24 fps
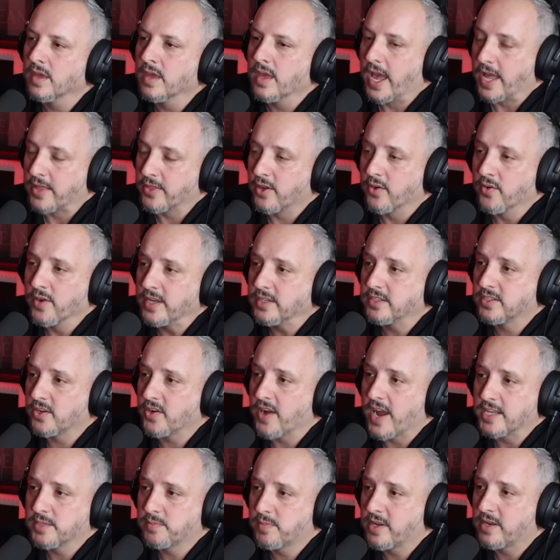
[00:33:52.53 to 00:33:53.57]
And there
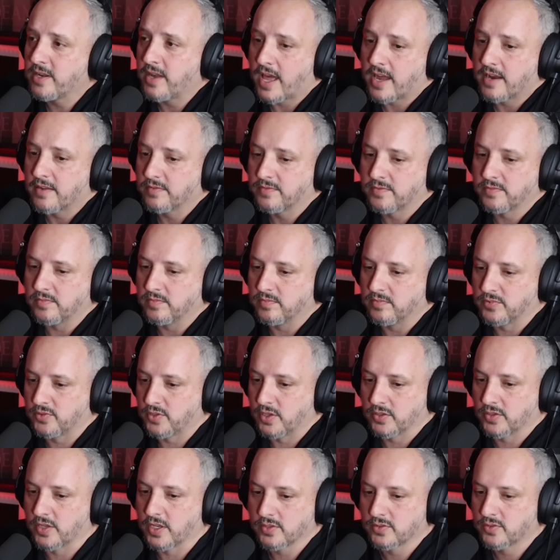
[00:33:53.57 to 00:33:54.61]
has been a lot of
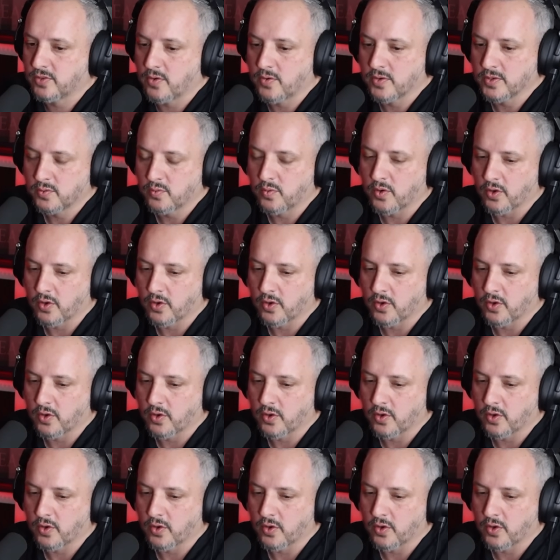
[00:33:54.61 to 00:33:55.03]
success stories